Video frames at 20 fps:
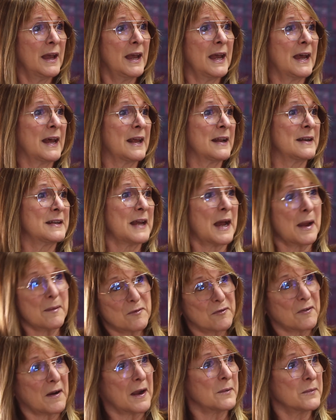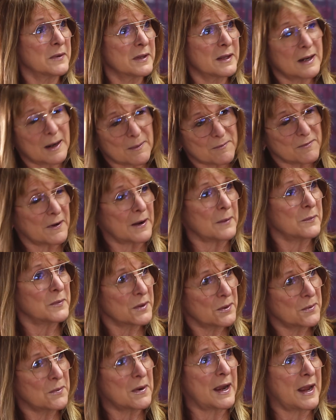And I'm fine with it. I'm fine with
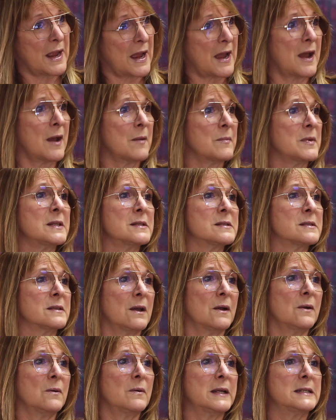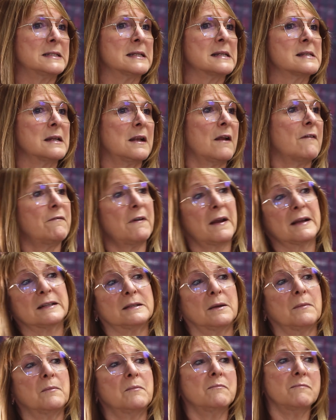who I am. And so it doesn't
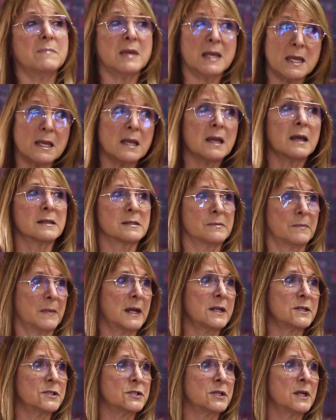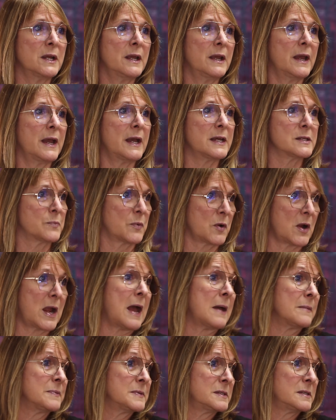affect me as much as
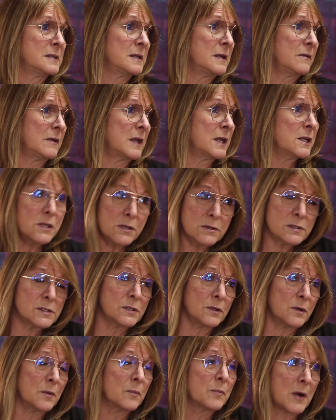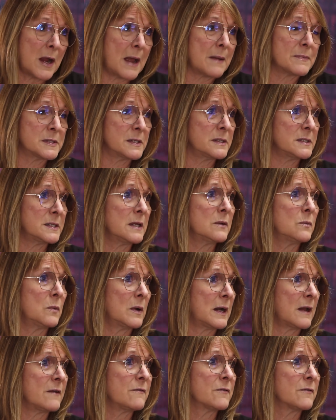perhaps it used to. Perhaps it did when I